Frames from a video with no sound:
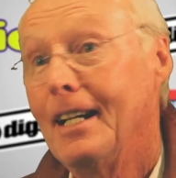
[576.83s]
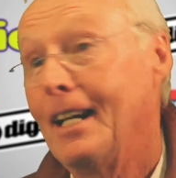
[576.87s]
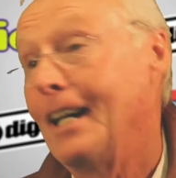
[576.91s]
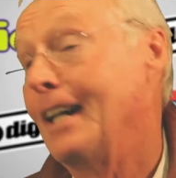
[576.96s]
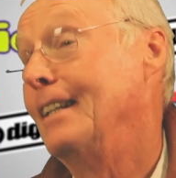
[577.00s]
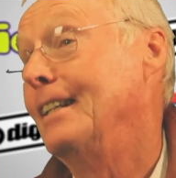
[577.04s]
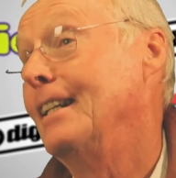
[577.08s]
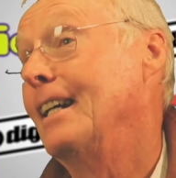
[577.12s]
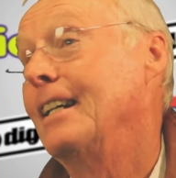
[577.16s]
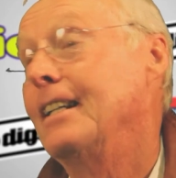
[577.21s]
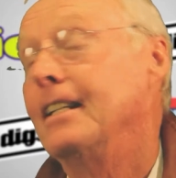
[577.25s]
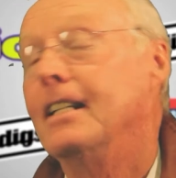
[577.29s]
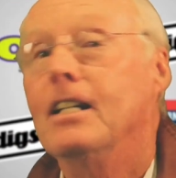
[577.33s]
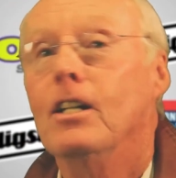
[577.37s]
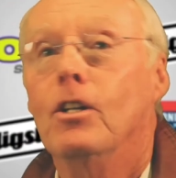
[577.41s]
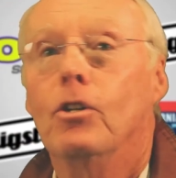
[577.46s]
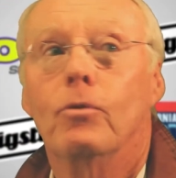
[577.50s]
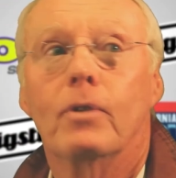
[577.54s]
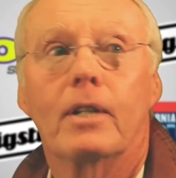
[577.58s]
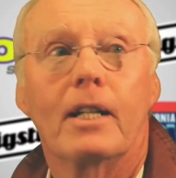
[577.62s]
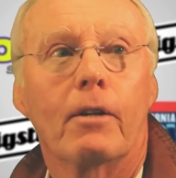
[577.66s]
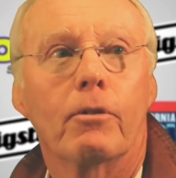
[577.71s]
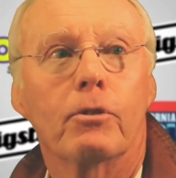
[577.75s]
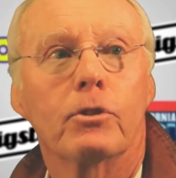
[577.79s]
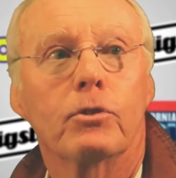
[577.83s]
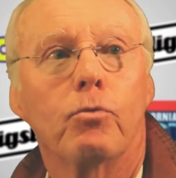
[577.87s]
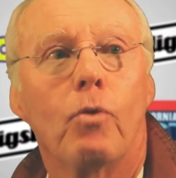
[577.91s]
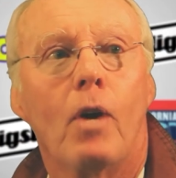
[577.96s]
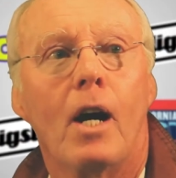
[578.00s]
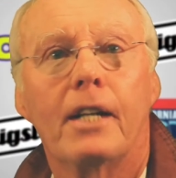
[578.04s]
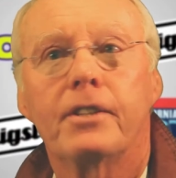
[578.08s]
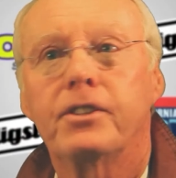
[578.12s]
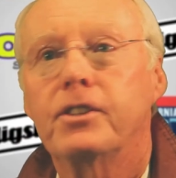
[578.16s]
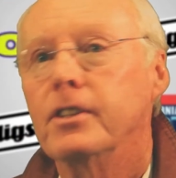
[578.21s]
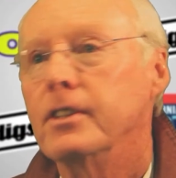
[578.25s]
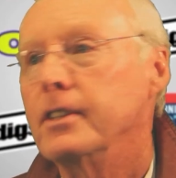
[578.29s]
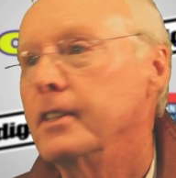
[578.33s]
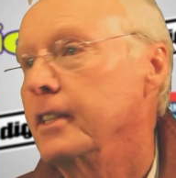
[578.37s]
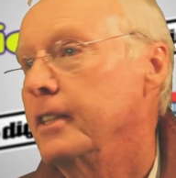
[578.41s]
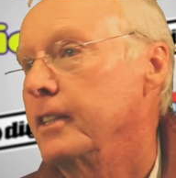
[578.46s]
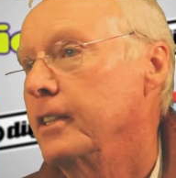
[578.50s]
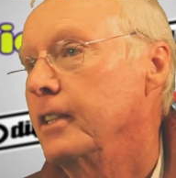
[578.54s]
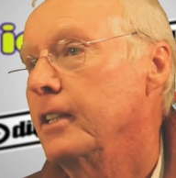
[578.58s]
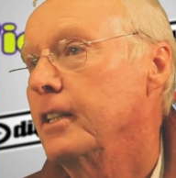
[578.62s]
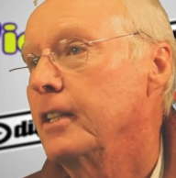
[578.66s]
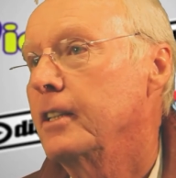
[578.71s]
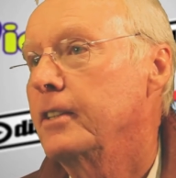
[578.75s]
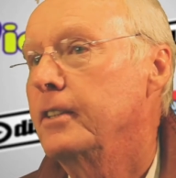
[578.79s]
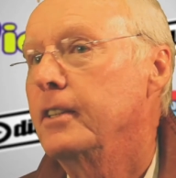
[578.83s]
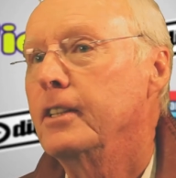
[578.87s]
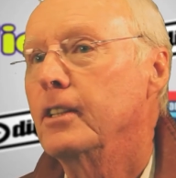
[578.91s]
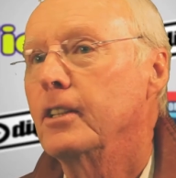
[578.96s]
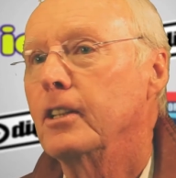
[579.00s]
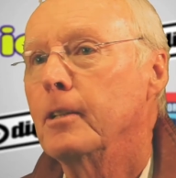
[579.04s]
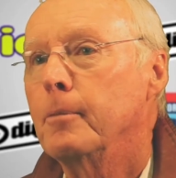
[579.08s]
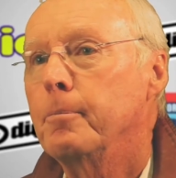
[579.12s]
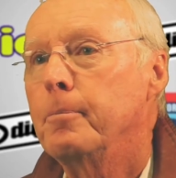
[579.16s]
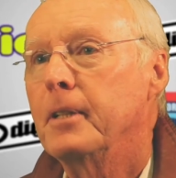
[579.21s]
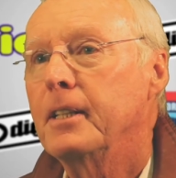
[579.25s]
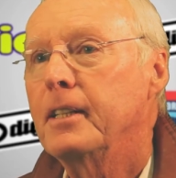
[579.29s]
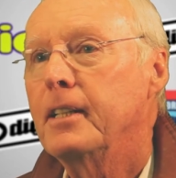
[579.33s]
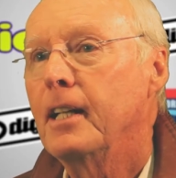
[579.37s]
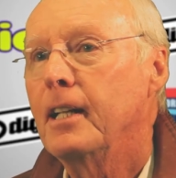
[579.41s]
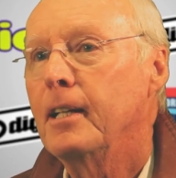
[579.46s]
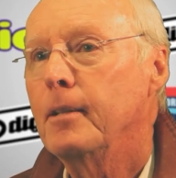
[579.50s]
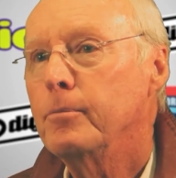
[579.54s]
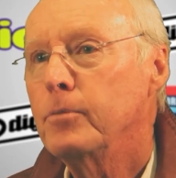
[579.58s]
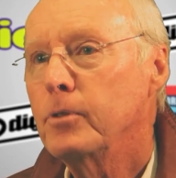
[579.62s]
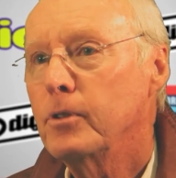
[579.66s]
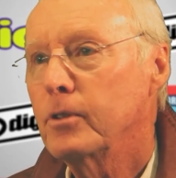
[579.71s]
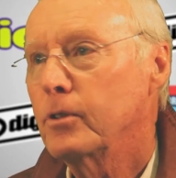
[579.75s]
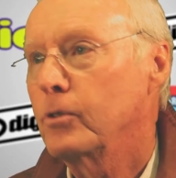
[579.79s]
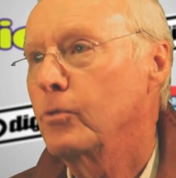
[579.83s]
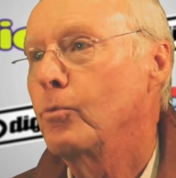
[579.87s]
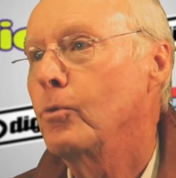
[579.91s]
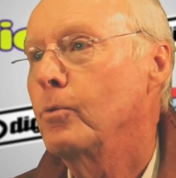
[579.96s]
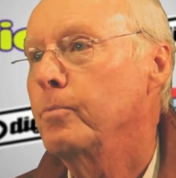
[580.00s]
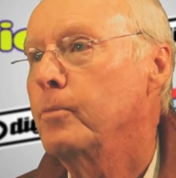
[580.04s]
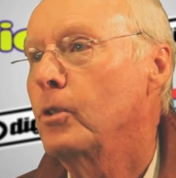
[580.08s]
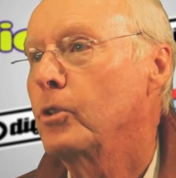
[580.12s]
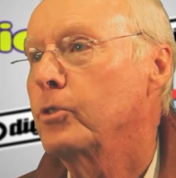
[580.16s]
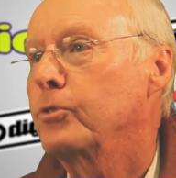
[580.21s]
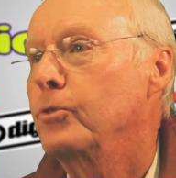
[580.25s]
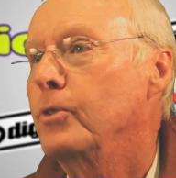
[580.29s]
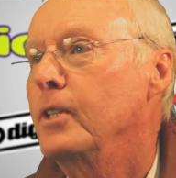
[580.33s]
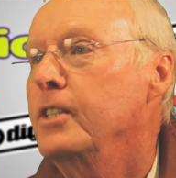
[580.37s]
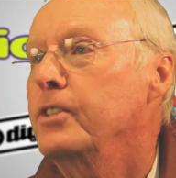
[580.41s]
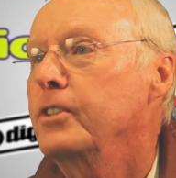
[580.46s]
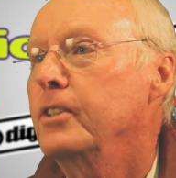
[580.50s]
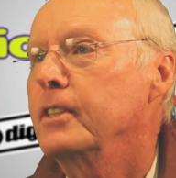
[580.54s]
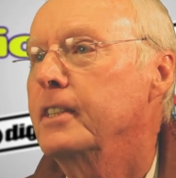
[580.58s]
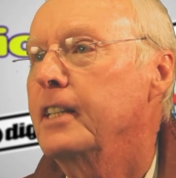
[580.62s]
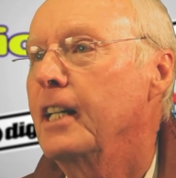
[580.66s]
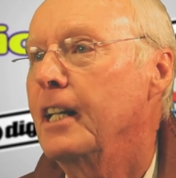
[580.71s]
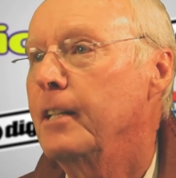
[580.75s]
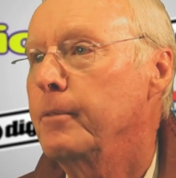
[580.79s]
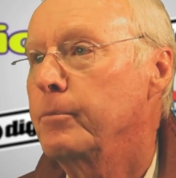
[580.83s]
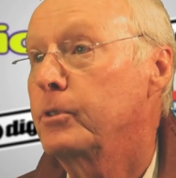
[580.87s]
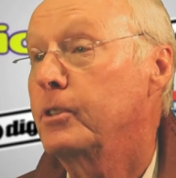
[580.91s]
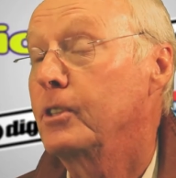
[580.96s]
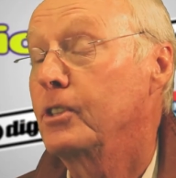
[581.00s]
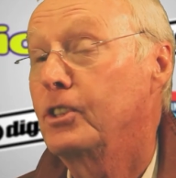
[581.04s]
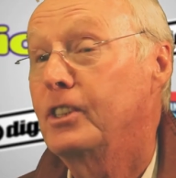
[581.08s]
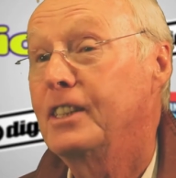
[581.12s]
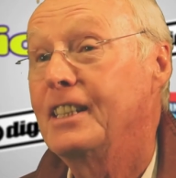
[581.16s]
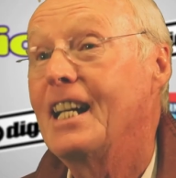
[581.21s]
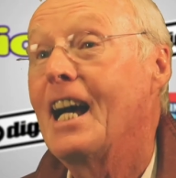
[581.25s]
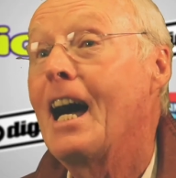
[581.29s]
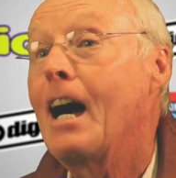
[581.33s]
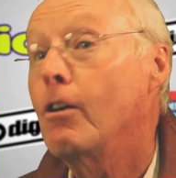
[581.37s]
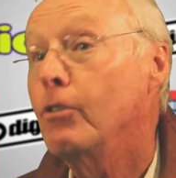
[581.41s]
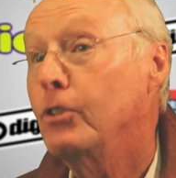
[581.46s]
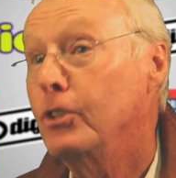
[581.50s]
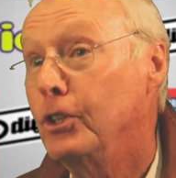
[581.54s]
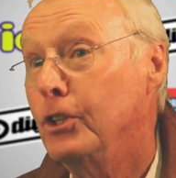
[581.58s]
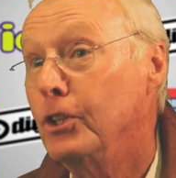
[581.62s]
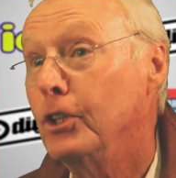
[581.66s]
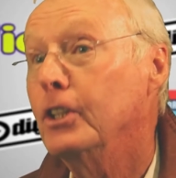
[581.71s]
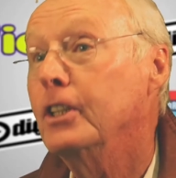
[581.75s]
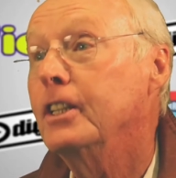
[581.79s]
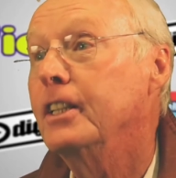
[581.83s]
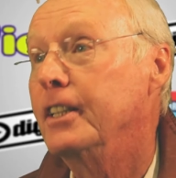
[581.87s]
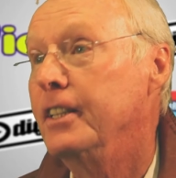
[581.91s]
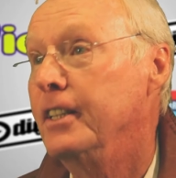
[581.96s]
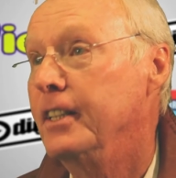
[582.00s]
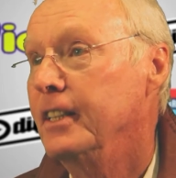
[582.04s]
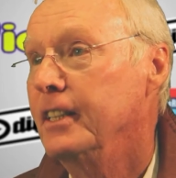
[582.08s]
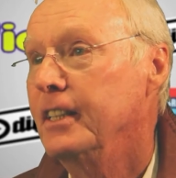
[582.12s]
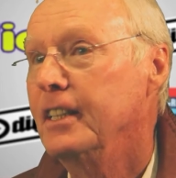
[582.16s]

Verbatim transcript: And then when I was watching the, uh, the Olympic Games, the most recent games, to see how good